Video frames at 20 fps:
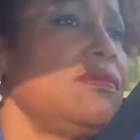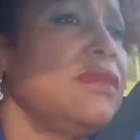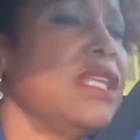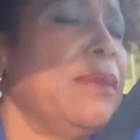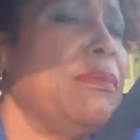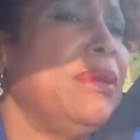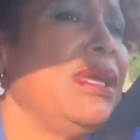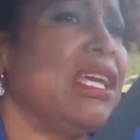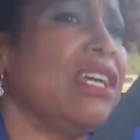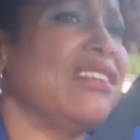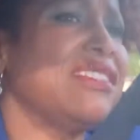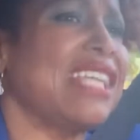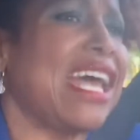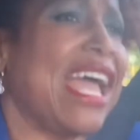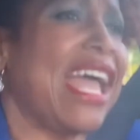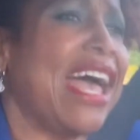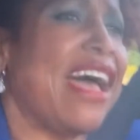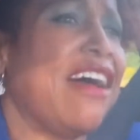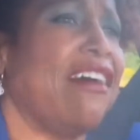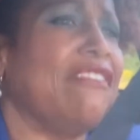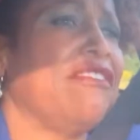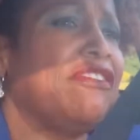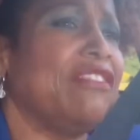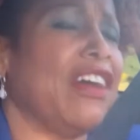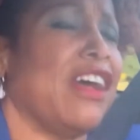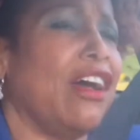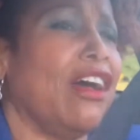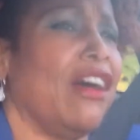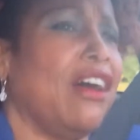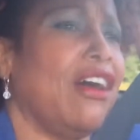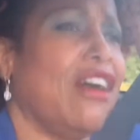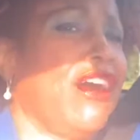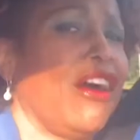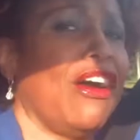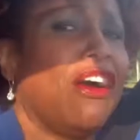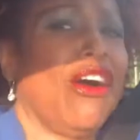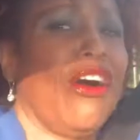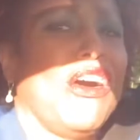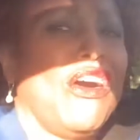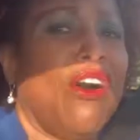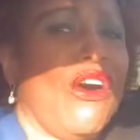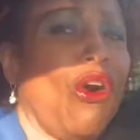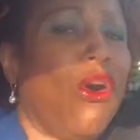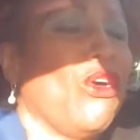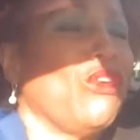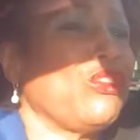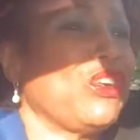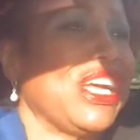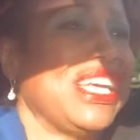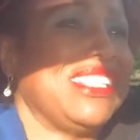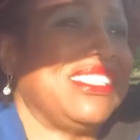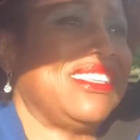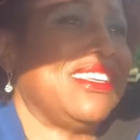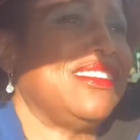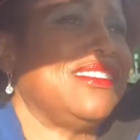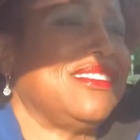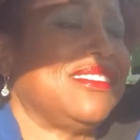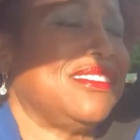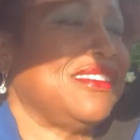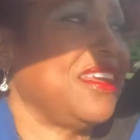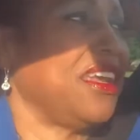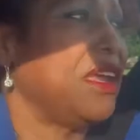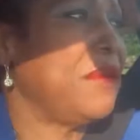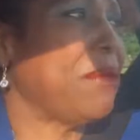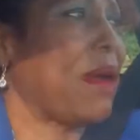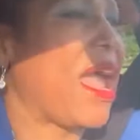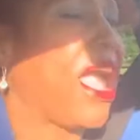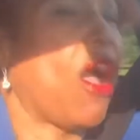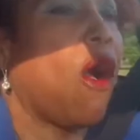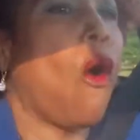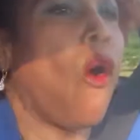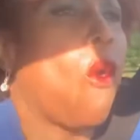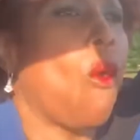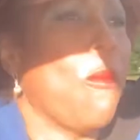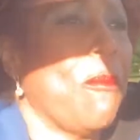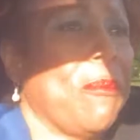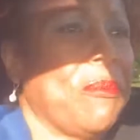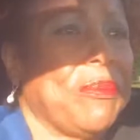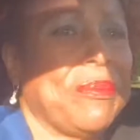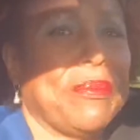because I have all races in my home.